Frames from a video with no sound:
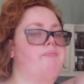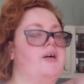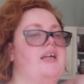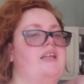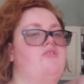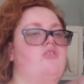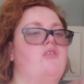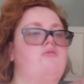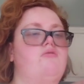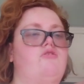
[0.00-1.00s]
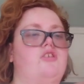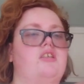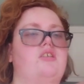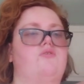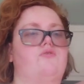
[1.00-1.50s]
But don't
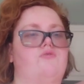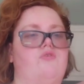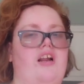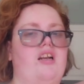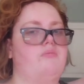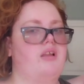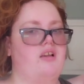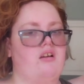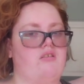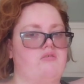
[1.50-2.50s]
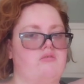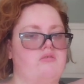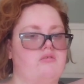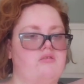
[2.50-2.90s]
just randomly go